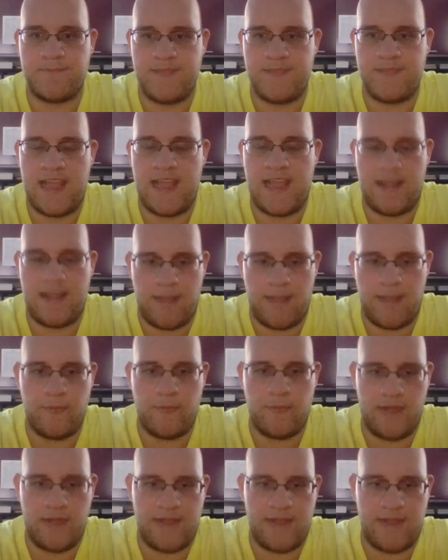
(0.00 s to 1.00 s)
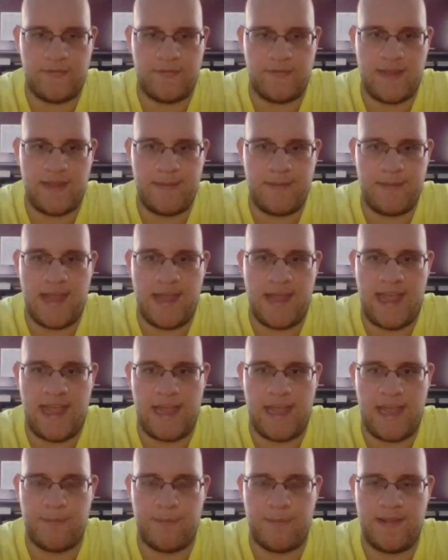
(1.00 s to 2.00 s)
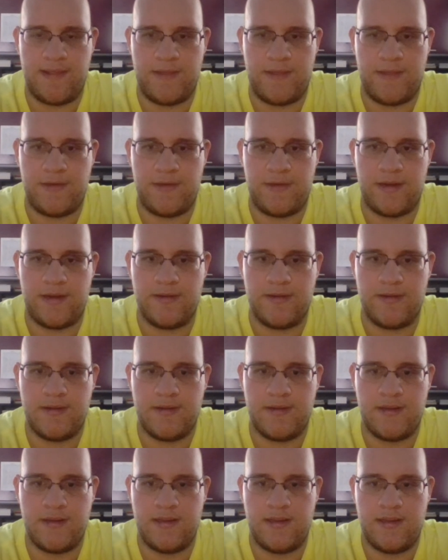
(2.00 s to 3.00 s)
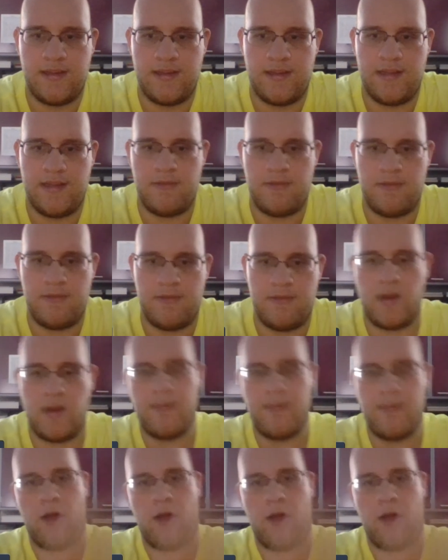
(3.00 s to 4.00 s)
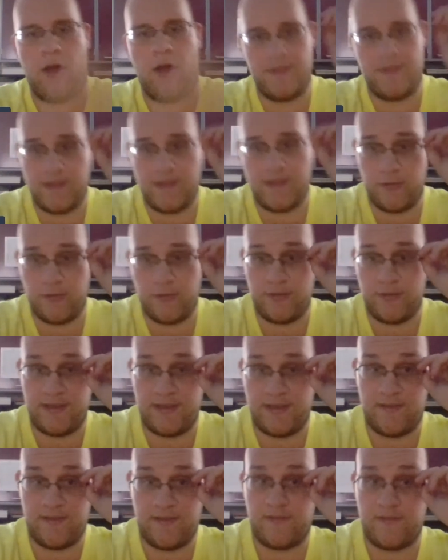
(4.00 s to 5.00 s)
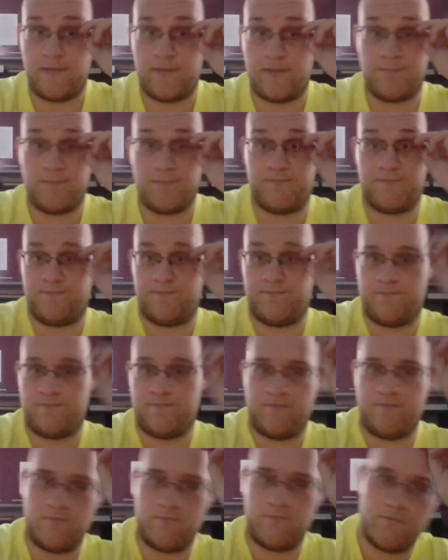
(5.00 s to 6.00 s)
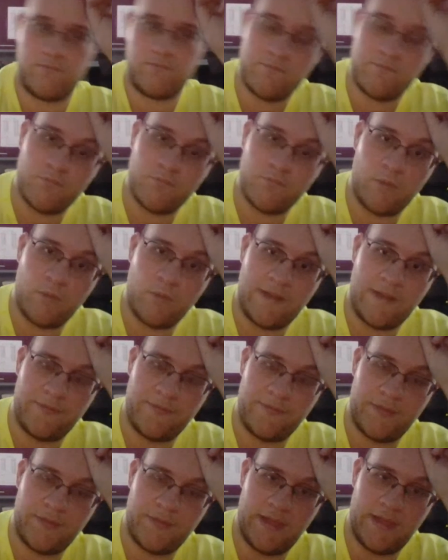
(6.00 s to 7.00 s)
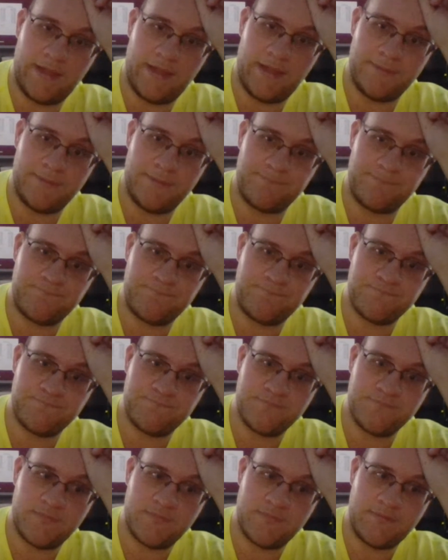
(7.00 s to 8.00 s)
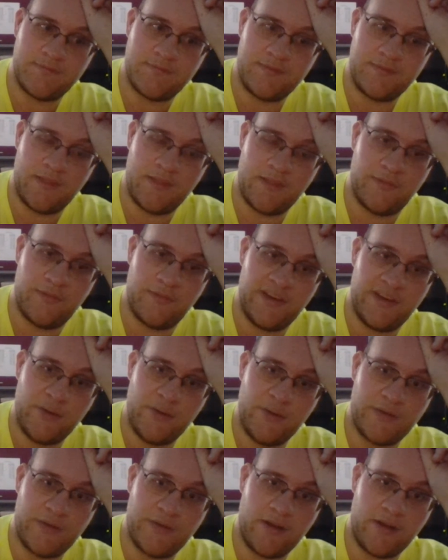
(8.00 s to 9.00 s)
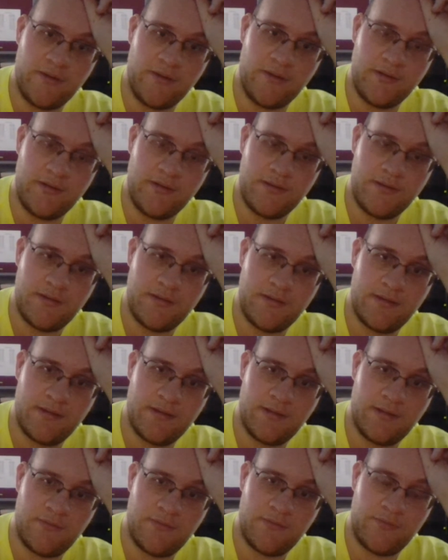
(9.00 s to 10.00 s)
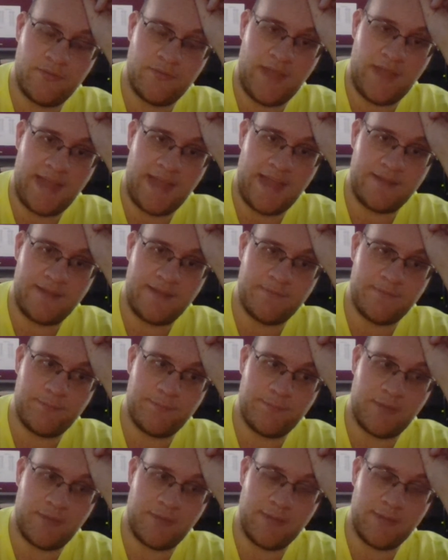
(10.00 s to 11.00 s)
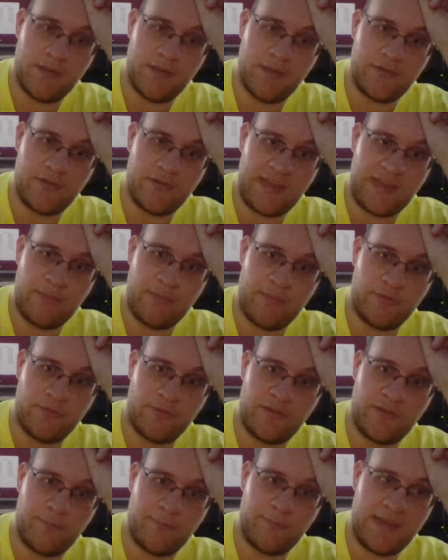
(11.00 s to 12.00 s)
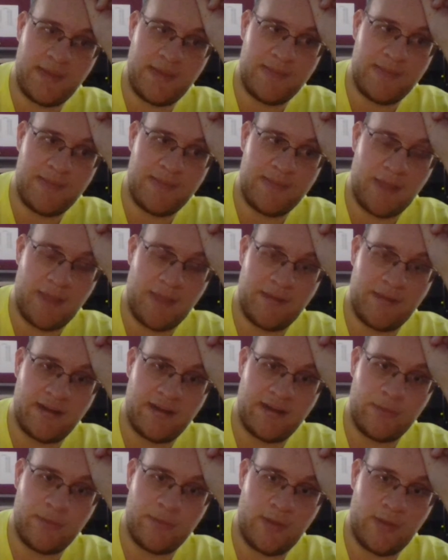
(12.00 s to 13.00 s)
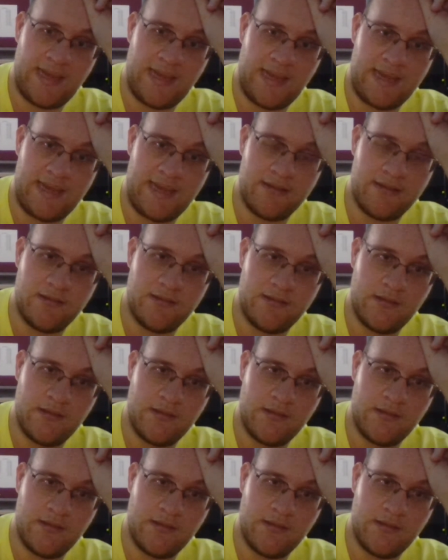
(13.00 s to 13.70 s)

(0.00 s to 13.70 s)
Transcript: Yeah, I'm going to have the same guy help me this year. What I'm hoping, though, is with a zero turn, that pretty much he will just be primarily weed eating.